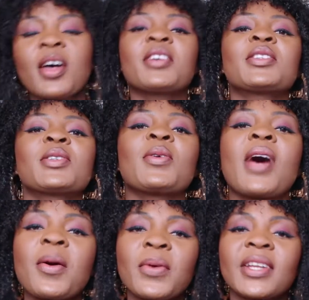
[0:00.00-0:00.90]
Also,
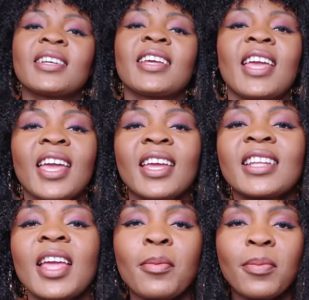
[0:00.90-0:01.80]
I went
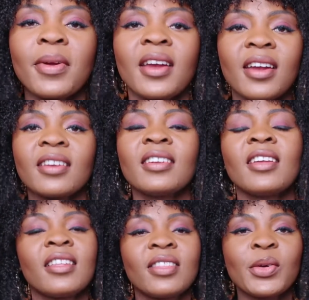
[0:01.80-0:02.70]
ahead and paired
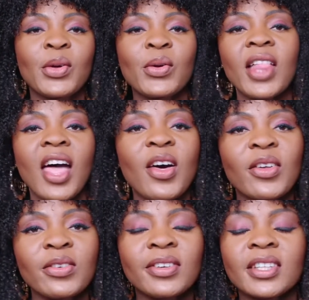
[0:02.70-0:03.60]
the whole
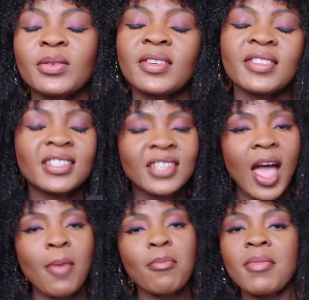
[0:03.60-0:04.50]
outfit with these
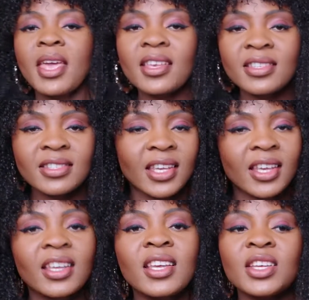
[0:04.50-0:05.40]

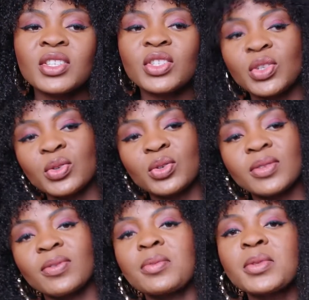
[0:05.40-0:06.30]
amazing
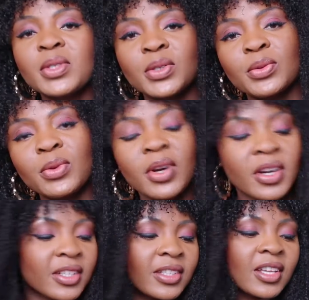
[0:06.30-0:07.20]
shoes from
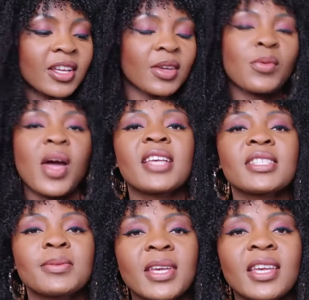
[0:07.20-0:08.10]
Stuart uh,
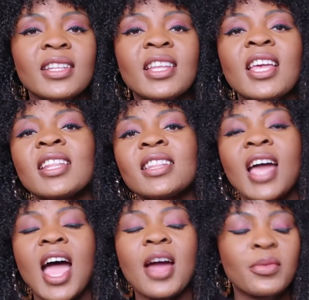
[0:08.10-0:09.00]
Weitzman
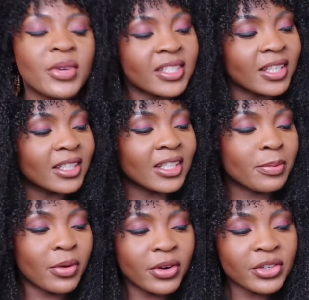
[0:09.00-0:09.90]
that I recently
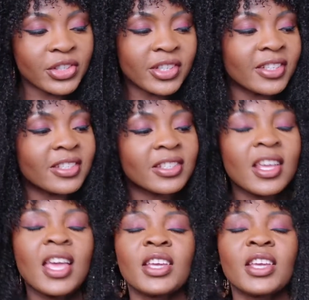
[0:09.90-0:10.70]
purchased.